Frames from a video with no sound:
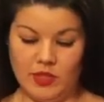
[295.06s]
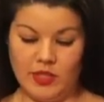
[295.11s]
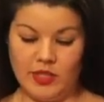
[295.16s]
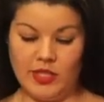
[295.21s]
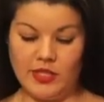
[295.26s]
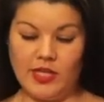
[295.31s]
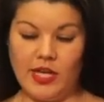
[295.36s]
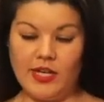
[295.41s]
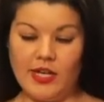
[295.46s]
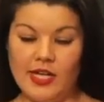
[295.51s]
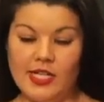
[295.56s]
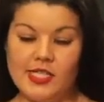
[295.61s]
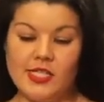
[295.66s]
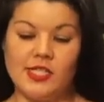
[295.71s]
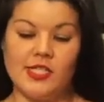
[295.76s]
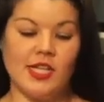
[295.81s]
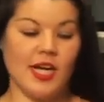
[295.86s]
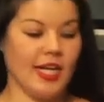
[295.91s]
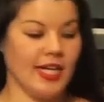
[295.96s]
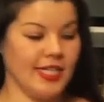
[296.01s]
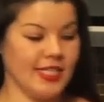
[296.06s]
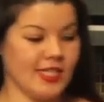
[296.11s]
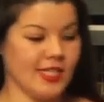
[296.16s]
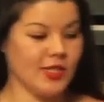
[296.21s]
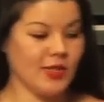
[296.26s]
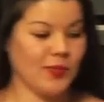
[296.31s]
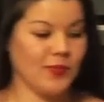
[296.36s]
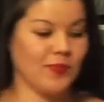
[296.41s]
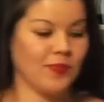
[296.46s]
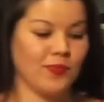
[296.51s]
get that nice and
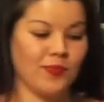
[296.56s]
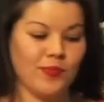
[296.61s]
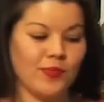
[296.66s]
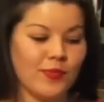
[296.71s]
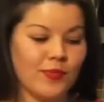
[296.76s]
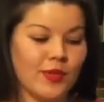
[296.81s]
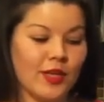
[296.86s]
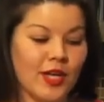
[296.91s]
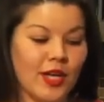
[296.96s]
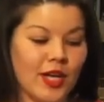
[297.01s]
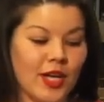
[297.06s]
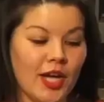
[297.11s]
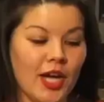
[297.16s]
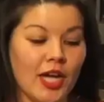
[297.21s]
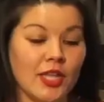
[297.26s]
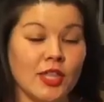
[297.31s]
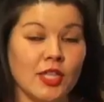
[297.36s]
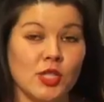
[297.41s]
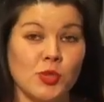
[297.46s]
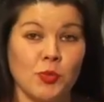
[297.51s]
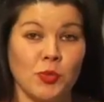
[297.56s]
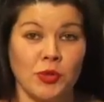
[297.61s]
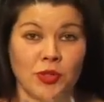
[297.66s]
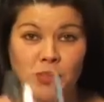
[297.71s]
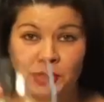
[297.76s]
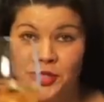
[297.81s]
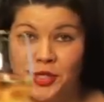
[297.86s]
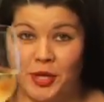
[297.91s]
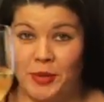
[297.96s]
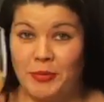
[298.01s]
tight. At this point
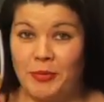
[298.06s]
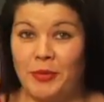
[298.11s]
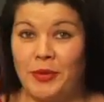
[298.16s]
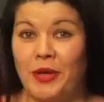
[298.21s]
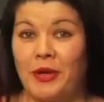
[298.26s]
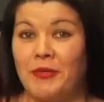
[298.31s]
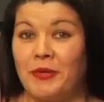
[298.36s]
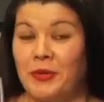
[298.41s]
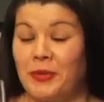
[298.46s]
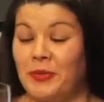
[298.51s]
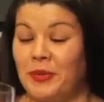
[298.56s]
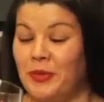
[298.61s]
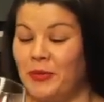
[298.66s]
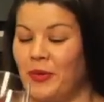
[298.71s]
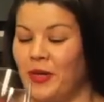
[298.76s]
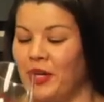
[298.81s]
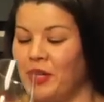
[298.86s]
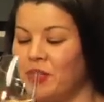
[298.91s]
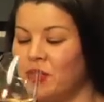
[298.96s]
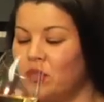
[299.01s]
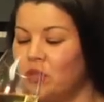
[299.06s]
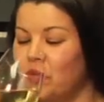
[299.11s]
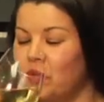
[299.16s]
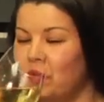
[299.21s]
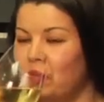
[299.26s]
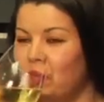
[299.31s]
in time, you wanna have a little bit of wine.